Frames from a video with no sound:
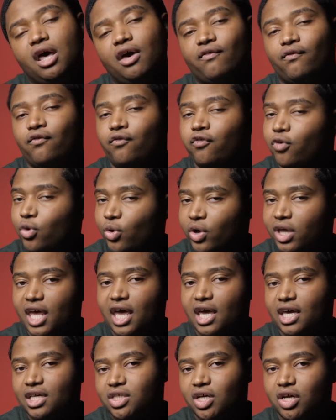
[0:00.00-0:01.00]

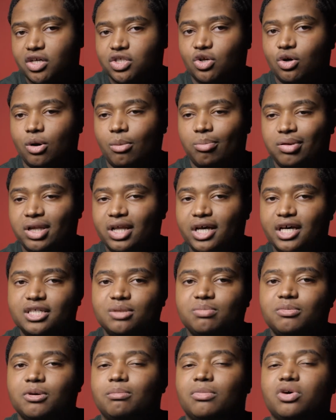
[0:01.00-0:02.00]
4K is also a plus,
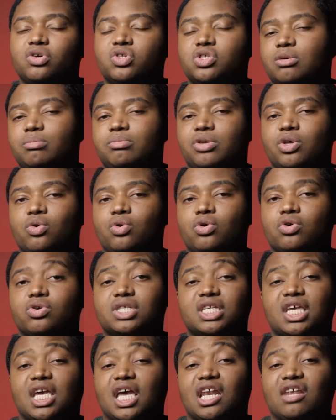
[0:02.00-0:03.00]
but most computers
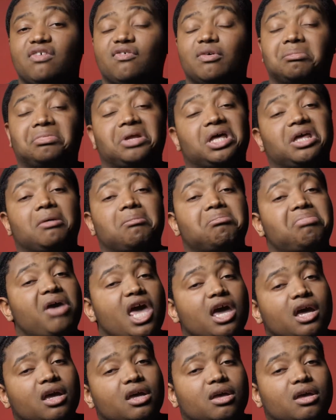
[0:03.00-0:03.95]
can't even play it back,